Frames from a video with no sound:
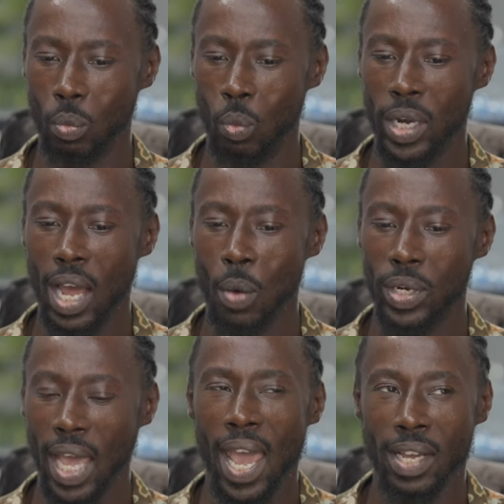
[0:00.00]
when I would
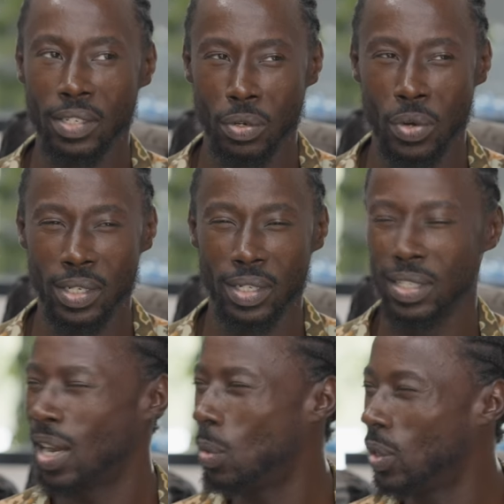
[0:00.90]
ask the questions
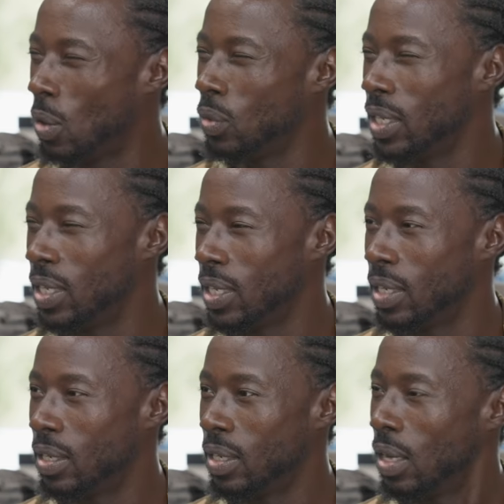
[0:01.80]
and I would only
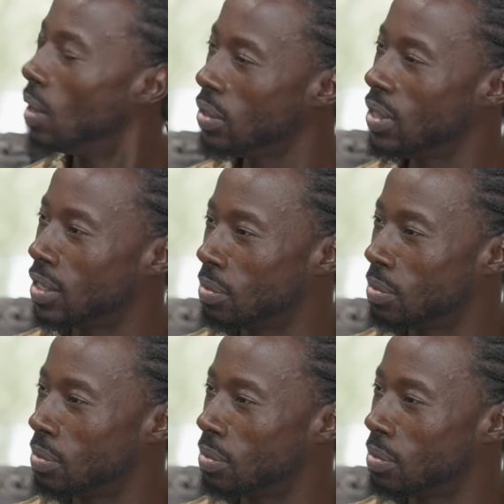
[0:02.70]
get, oh, you're not